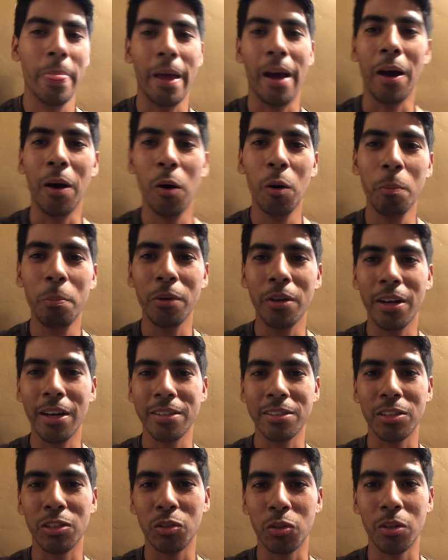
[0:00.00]
I hope you
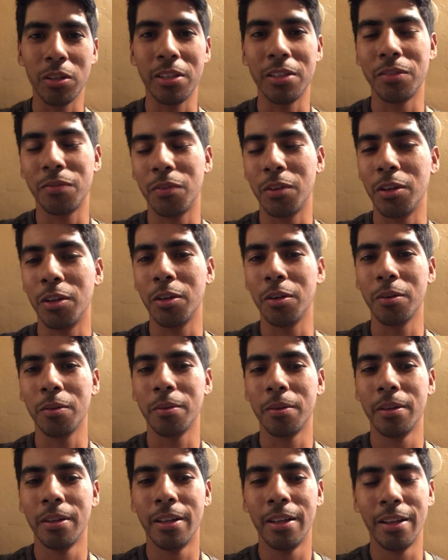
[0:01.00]
guys enjoyed this video.
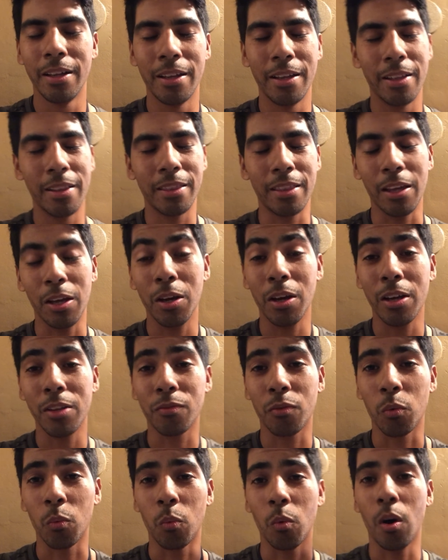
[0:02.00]
Thank you guys
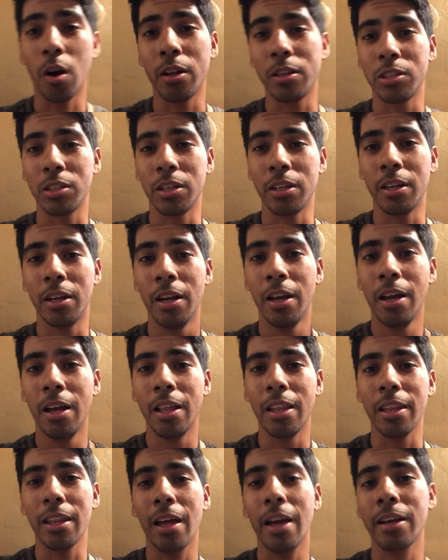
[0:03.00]
for watching.
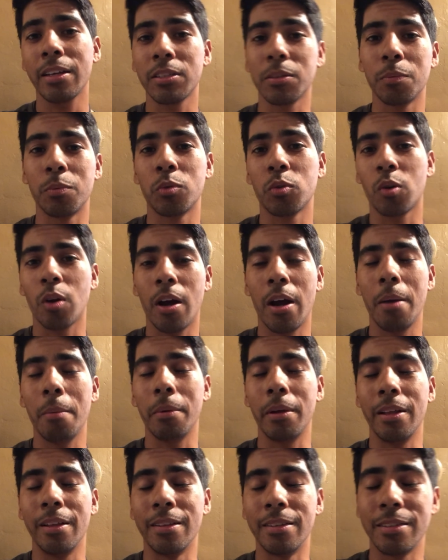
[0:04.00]
Like,
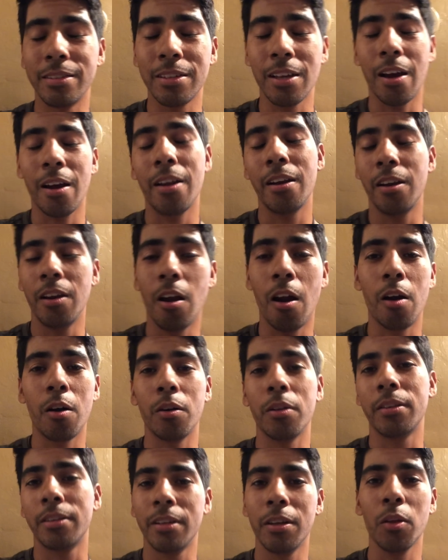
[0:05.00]
subscribe, and
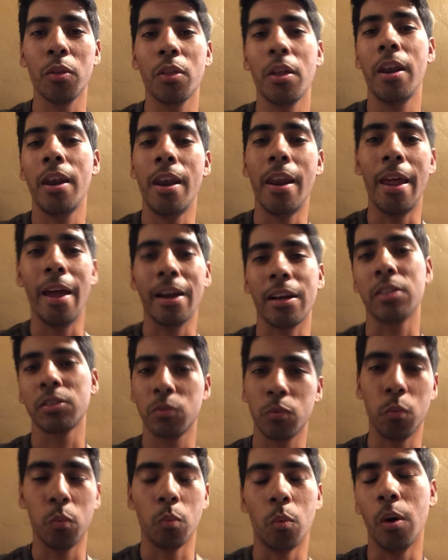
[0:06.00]
sayonara till the
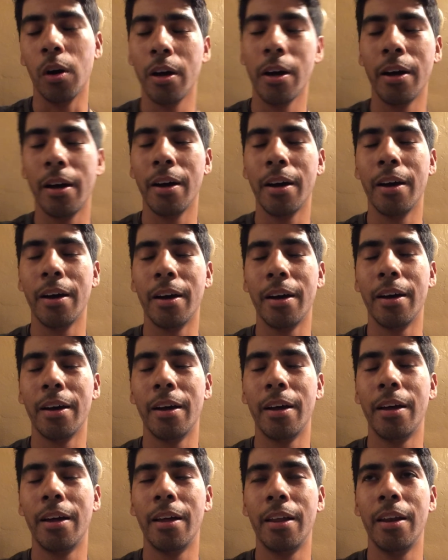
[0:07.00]
next
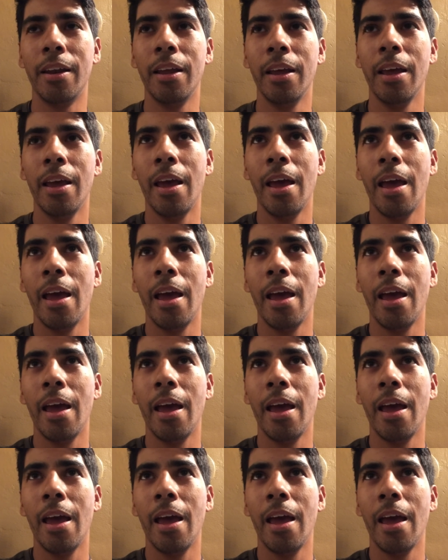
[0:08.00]
one.